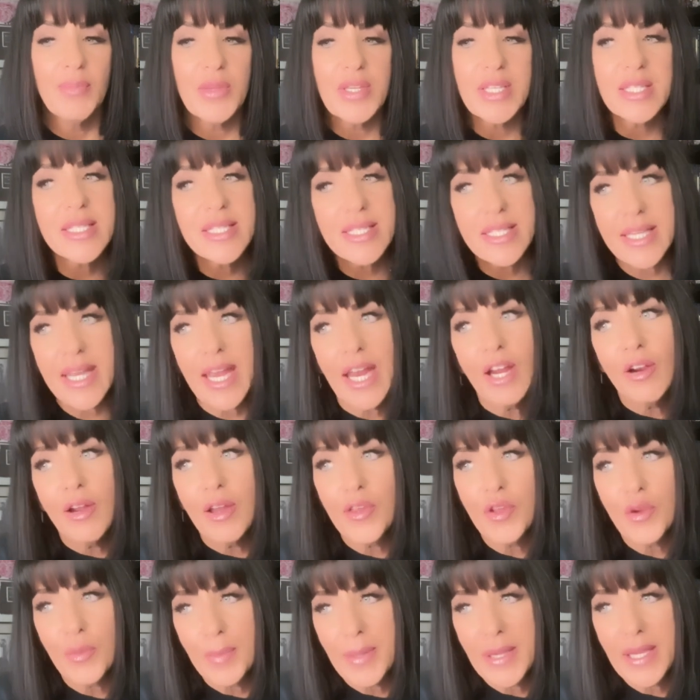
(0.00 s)
scare
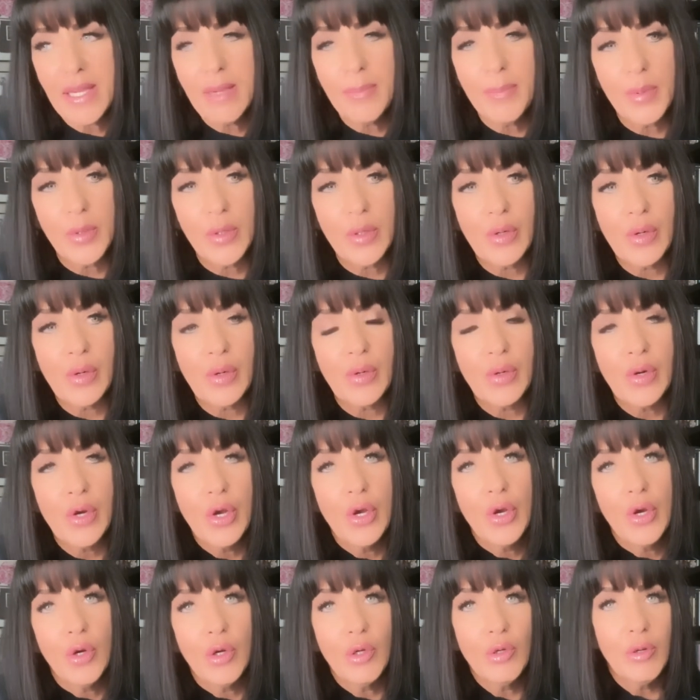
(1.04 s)
other people
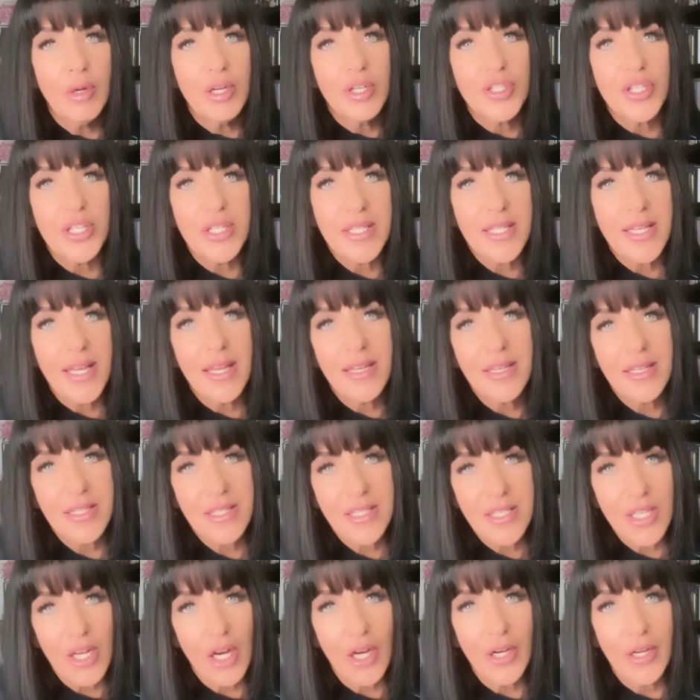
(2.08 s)
who are just getting
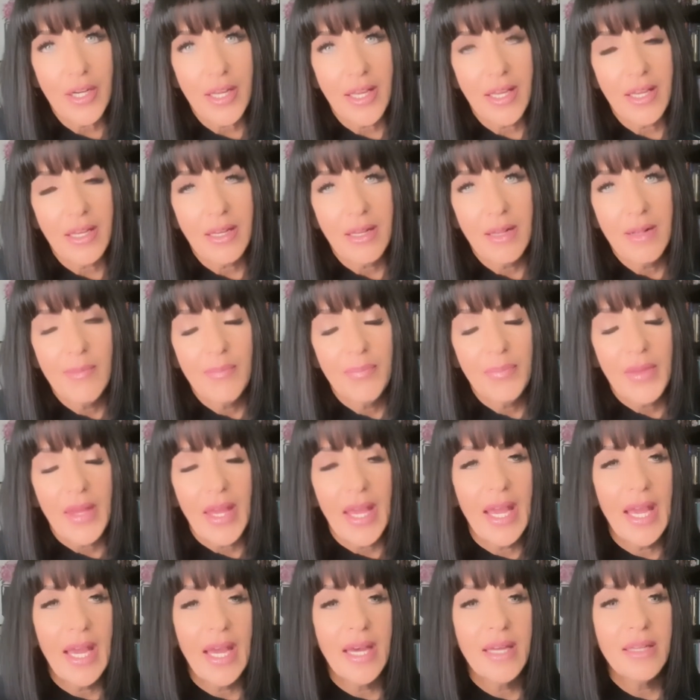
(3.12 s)
started?
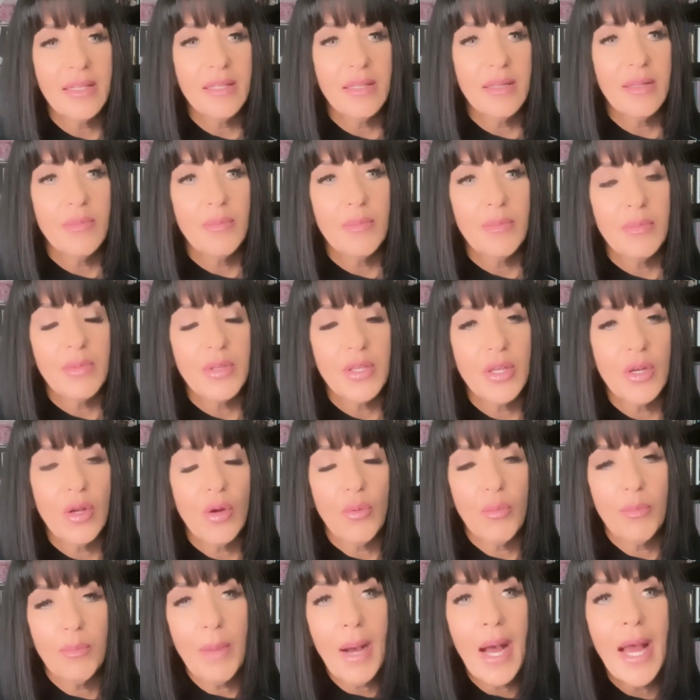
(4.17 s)
And, you
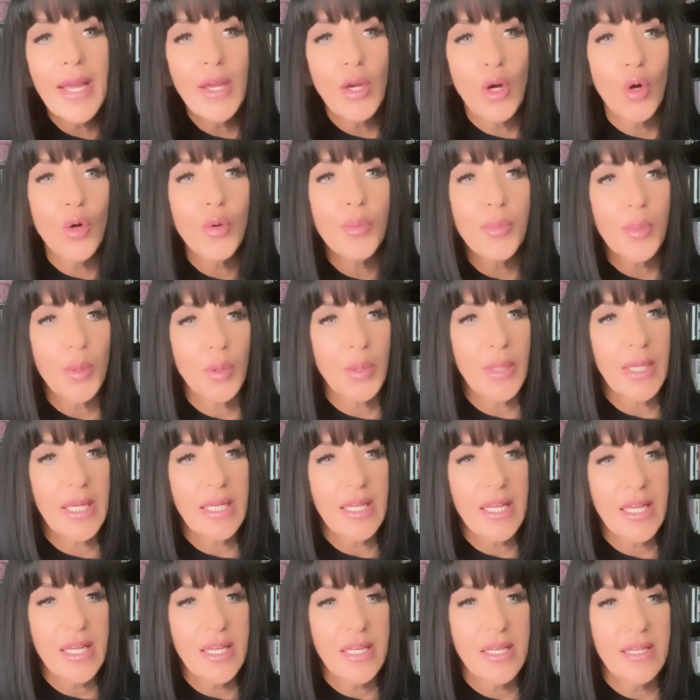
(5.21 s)
know, my whole
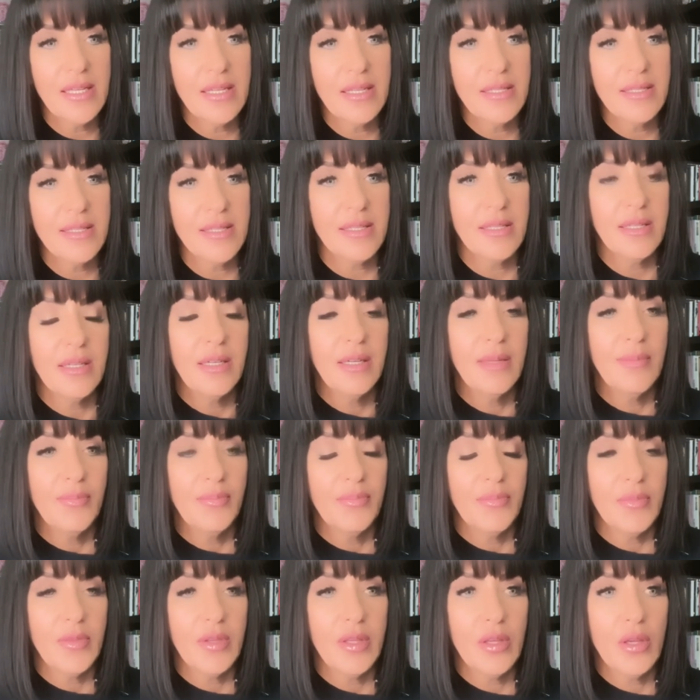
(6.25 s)
point is,
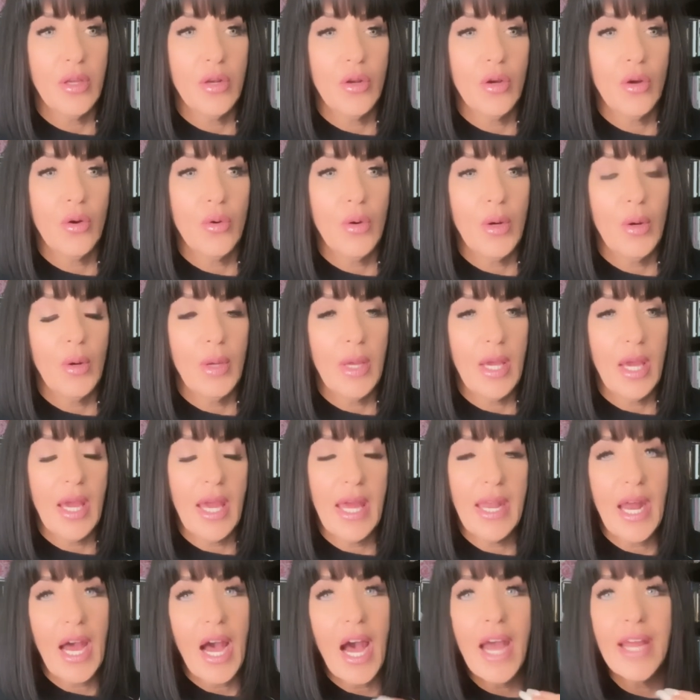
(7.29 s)
you know,
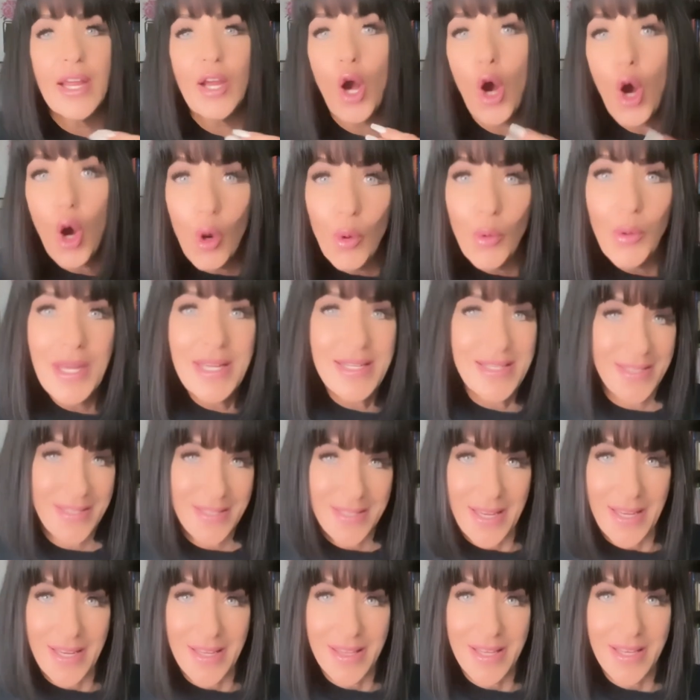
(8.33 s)
and I always
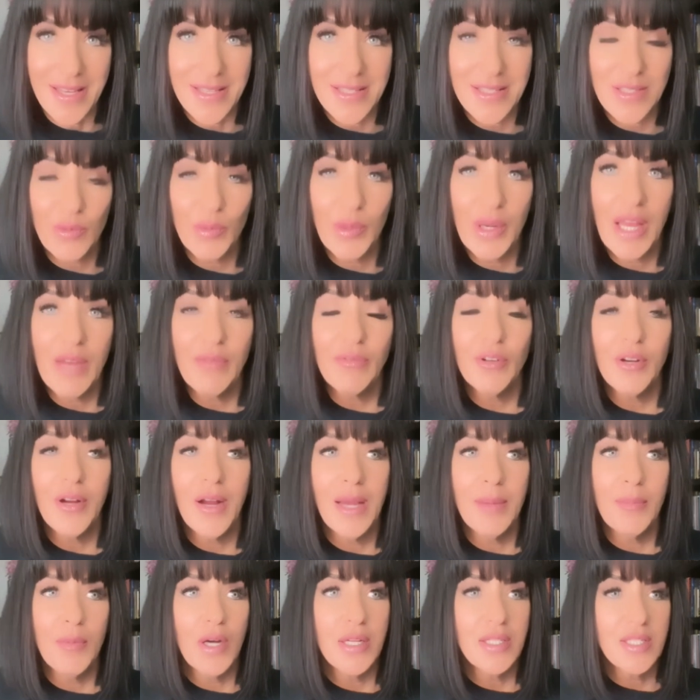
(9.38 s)
say this whenever
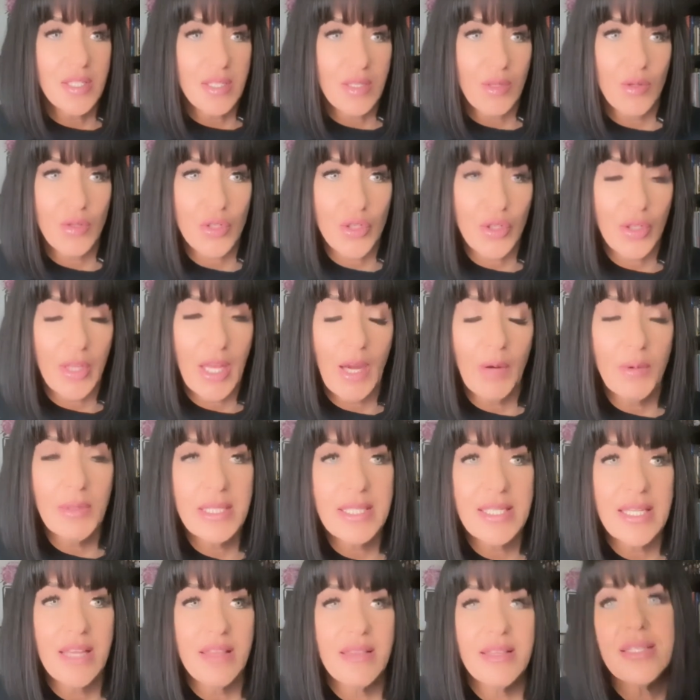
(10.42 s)
I'm on social, I
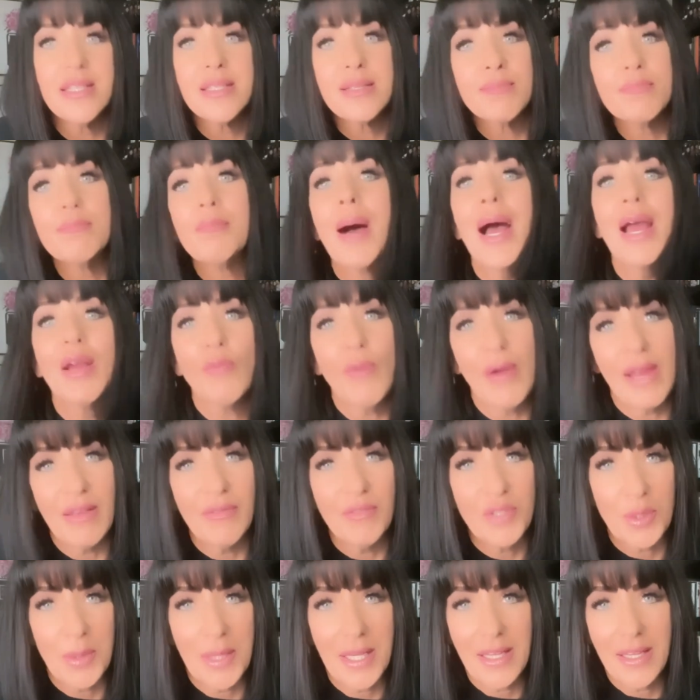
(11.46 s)
always say, this is my way
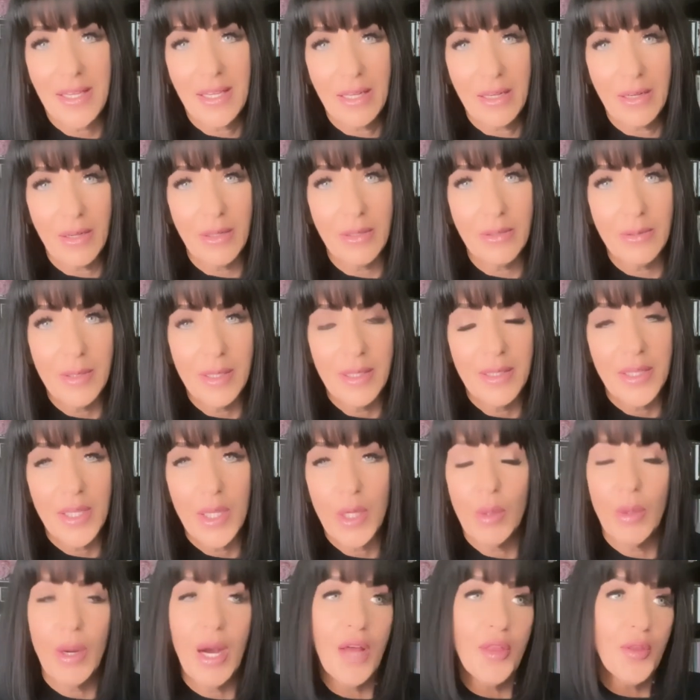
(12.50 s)
of doing keto. You
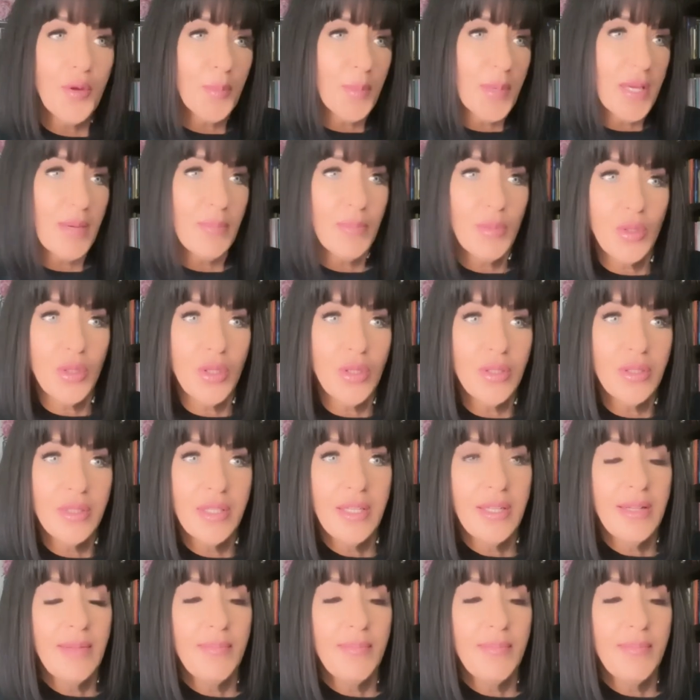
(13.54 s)
know, other people,